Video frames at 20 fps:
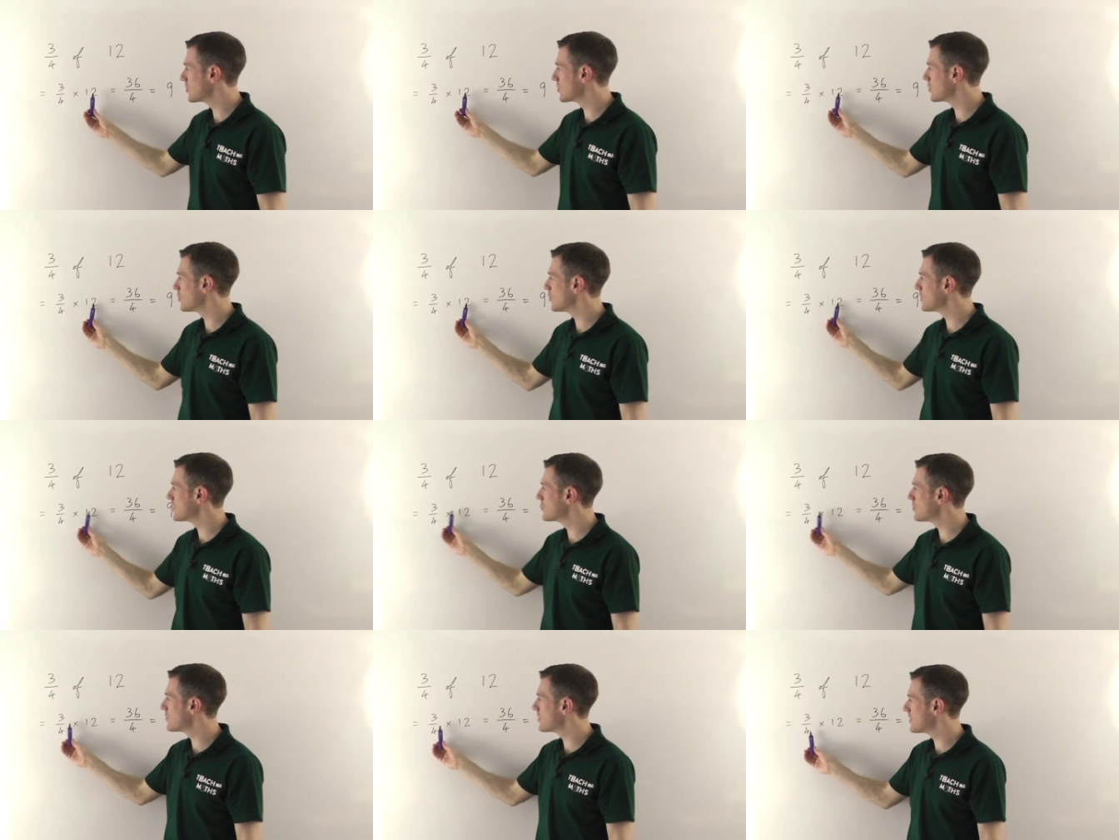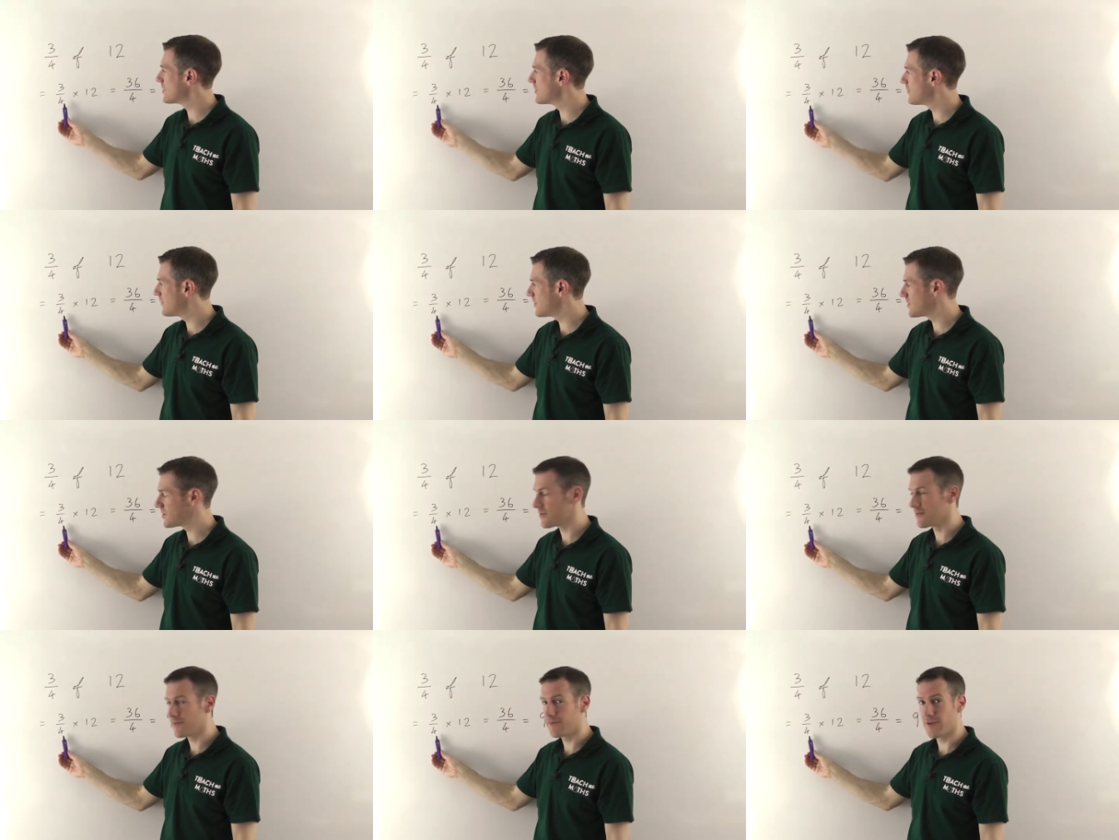You can always do the
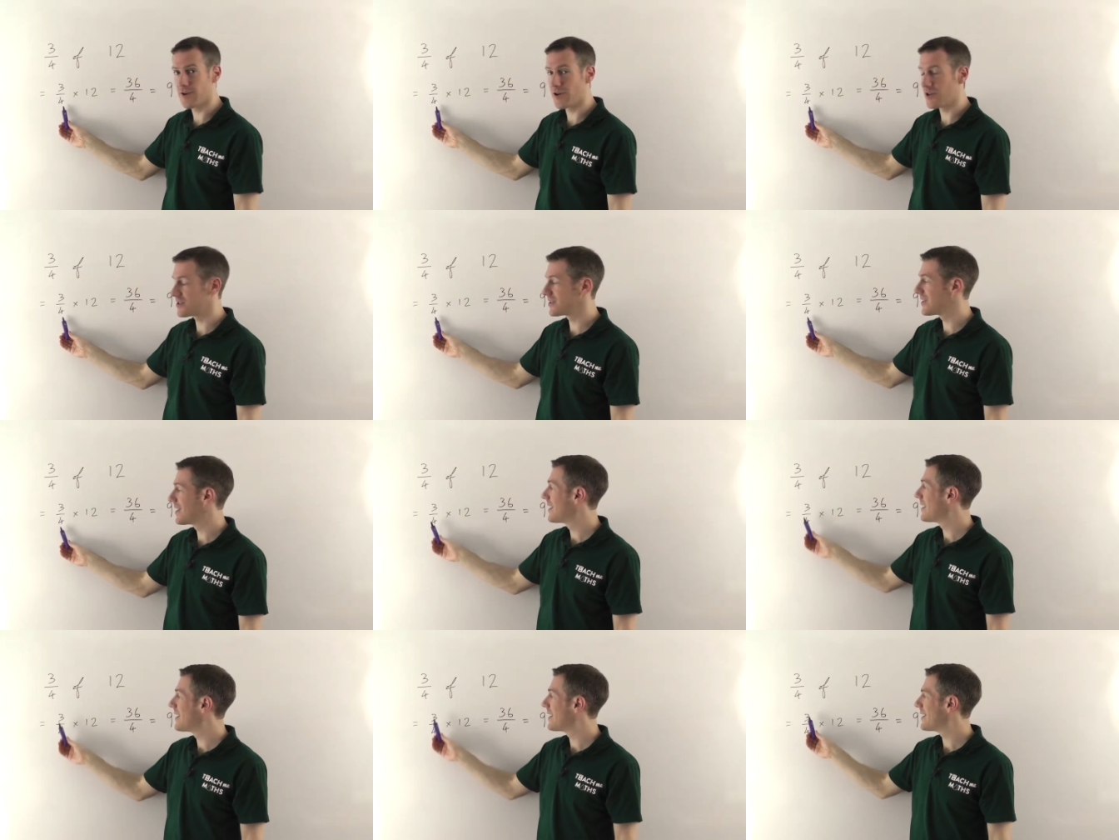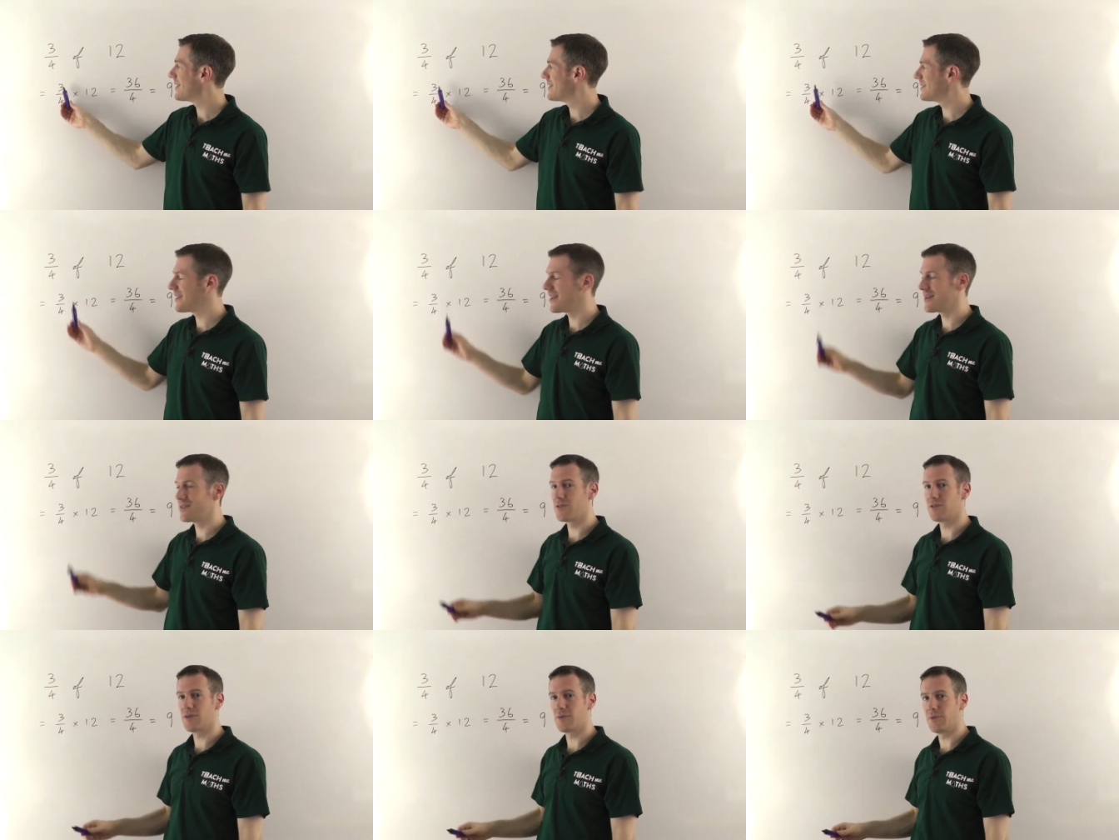division first and
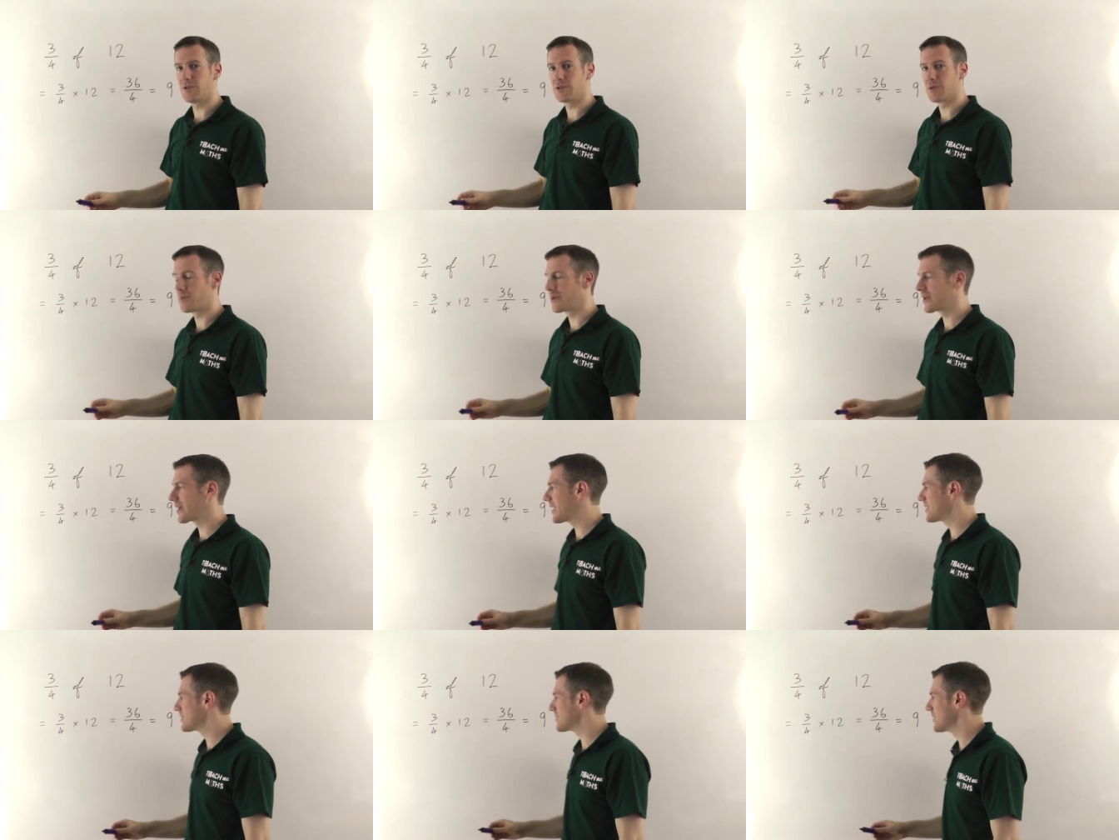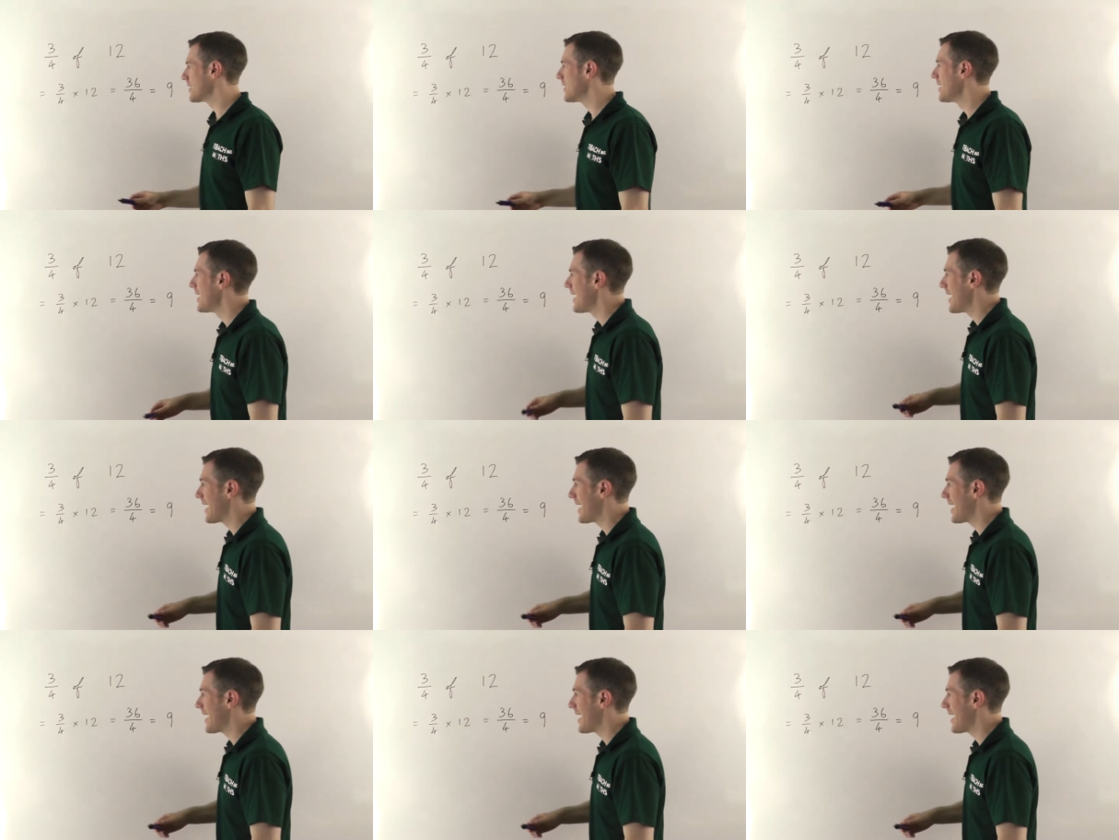then do the multiplication.